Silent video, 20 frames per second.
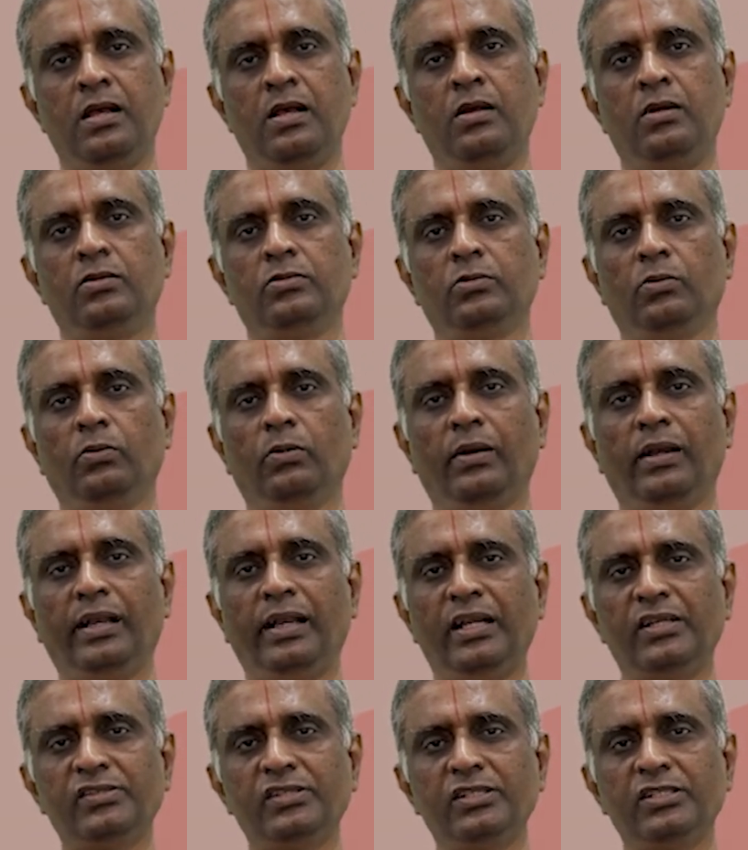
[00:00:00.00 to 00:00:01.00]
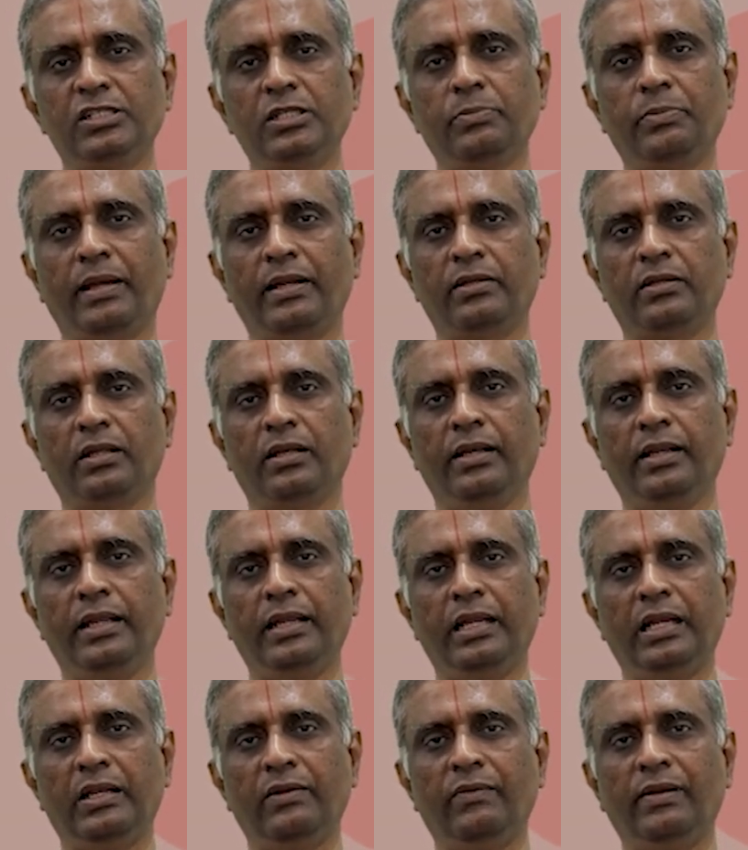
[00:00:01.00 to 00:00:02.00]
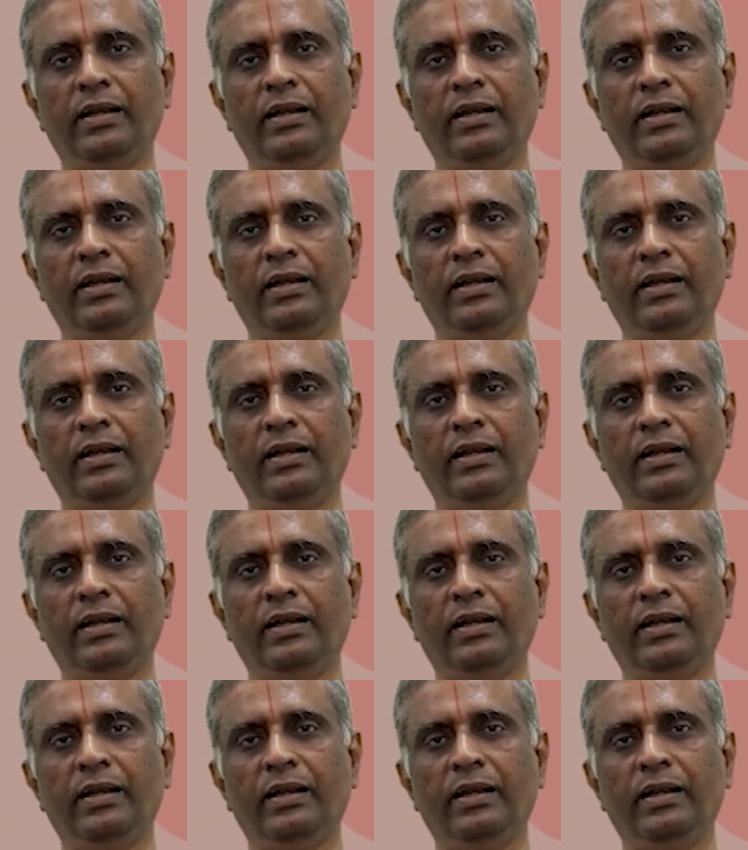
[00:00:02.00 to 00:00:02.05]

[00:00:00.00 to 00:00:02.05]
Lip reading: So relationship actually it